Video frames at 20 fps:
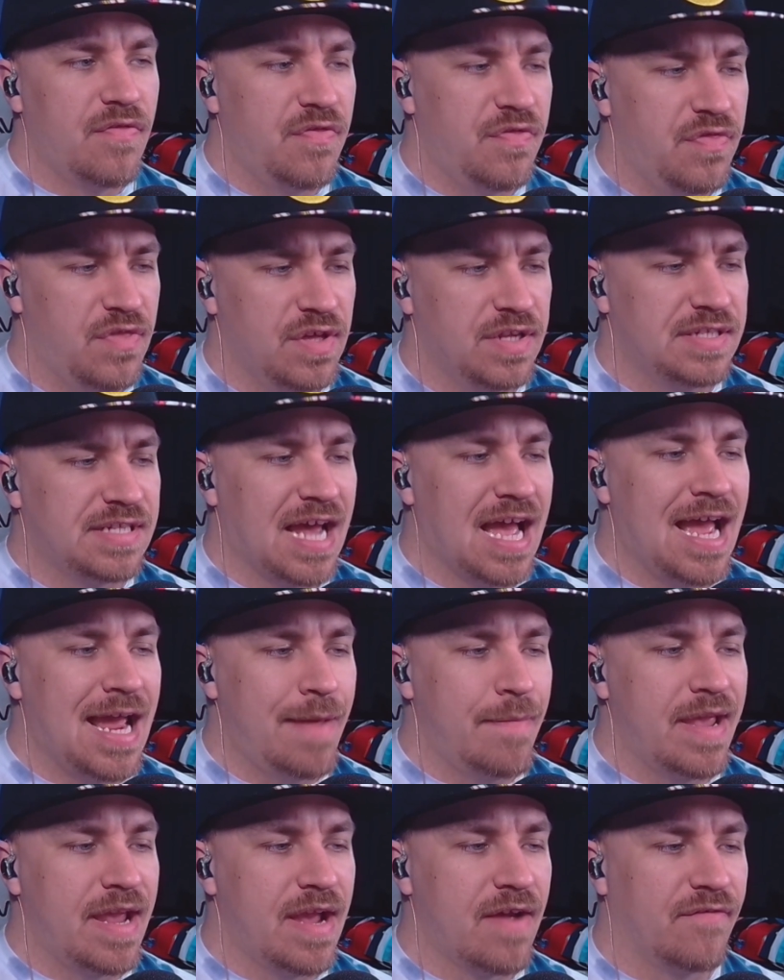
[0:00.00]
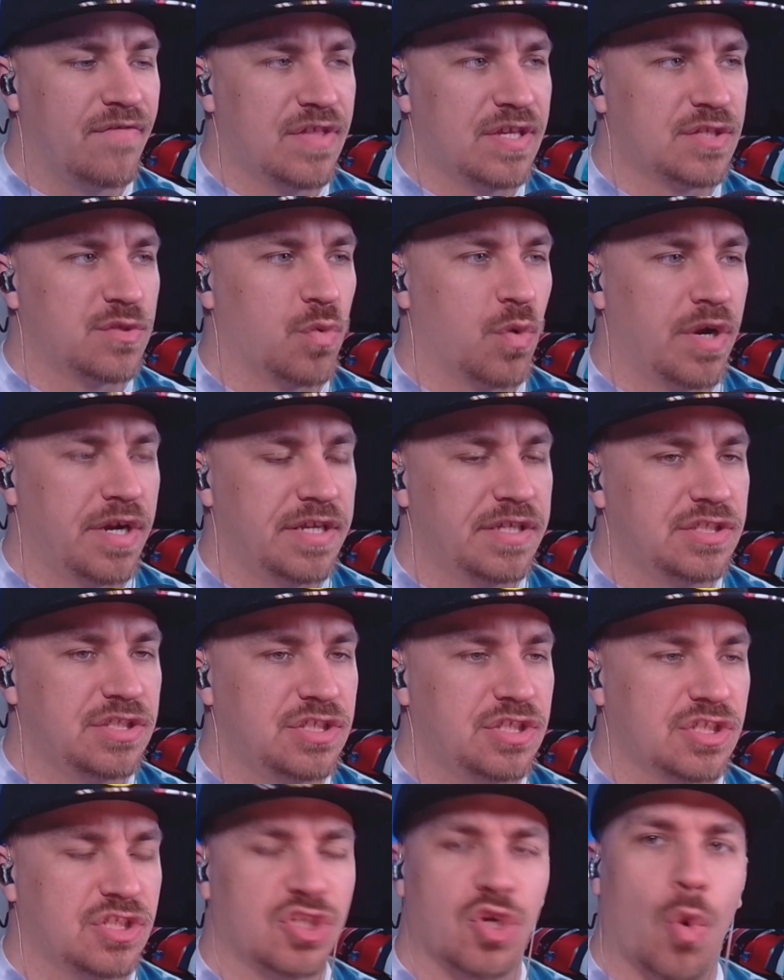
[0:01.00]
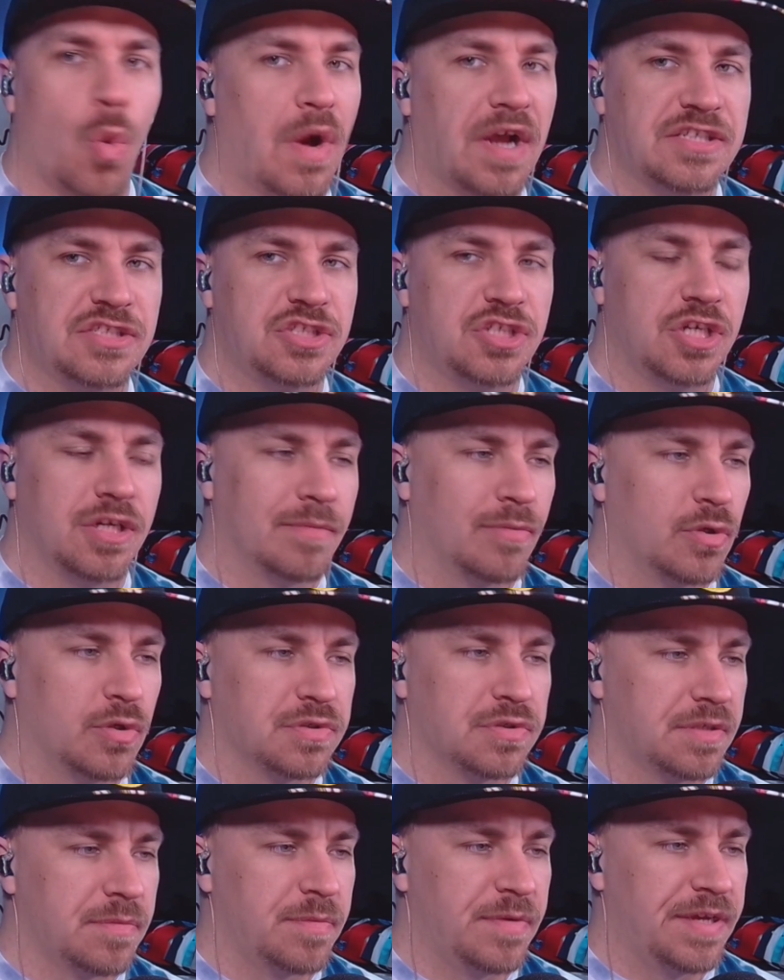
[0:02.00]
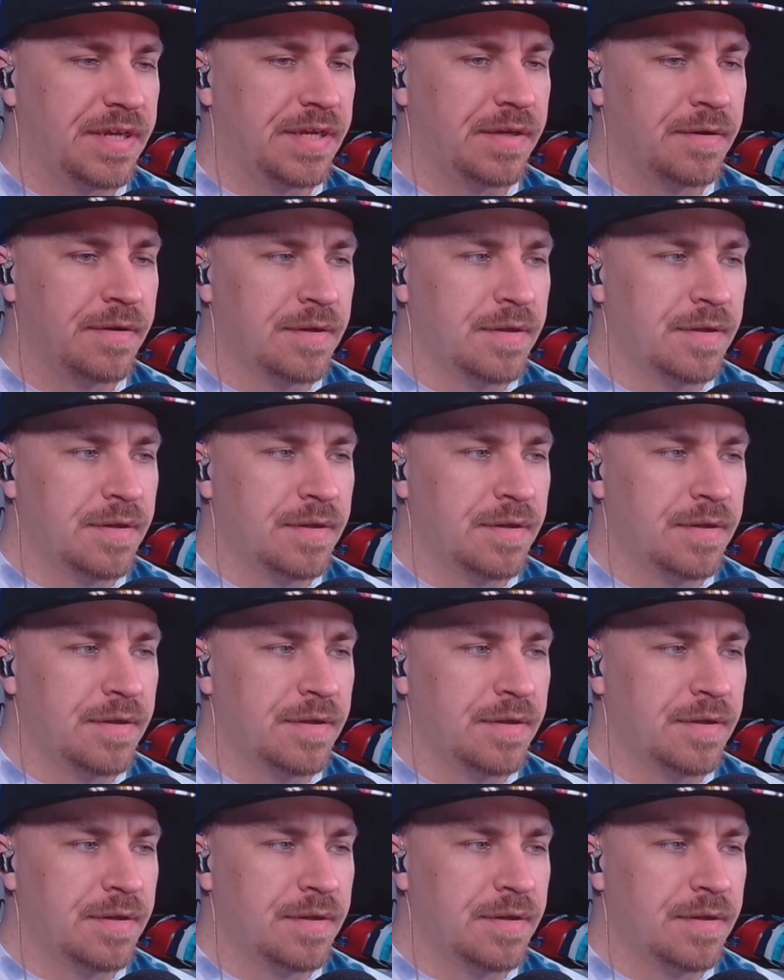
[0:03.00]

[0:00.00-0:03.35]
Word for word: The timing of this one is just questionable to me.